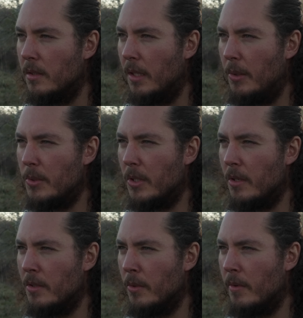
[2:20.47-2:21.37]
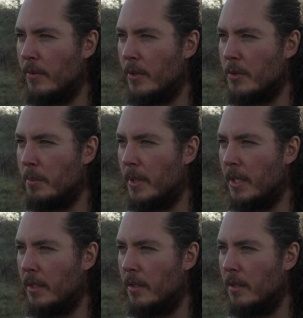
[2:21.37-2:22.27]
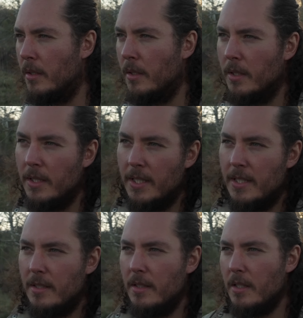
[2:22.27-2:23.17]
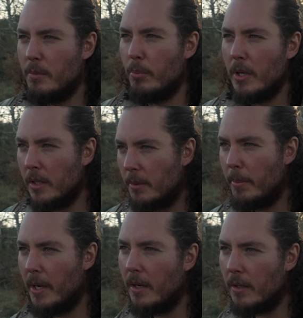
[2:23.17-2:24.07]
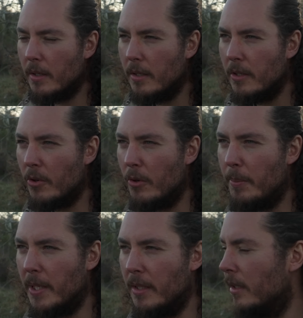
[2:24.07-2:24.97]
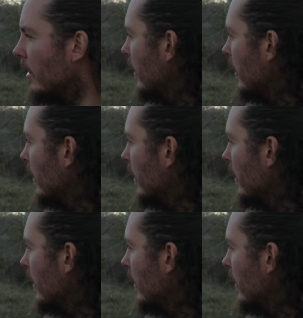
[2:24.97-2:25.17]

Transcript: Thought it was a cardinal at first, but he's in this prickly pear grouping,